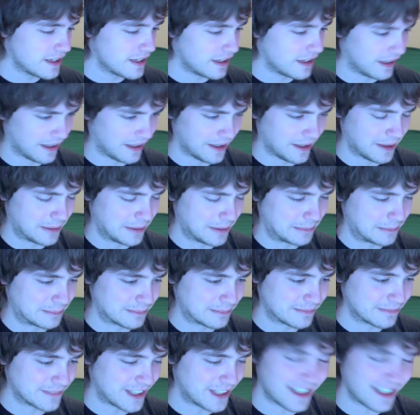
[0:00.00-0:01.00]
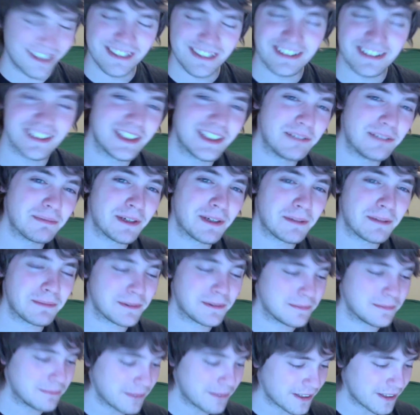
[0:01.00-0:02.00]
Odd team-up,
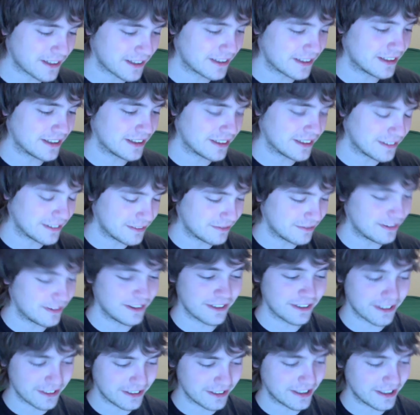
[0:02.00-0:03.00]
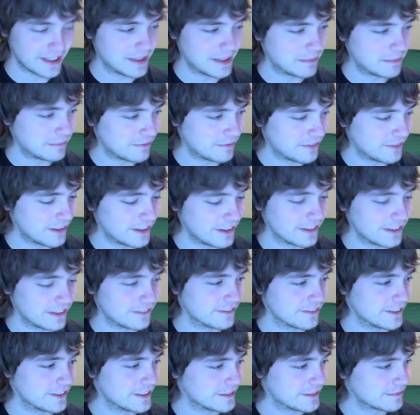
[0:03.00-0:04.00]
but very good game. Very
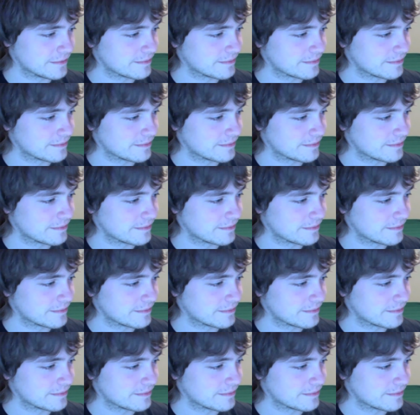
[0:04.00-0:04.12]
fun.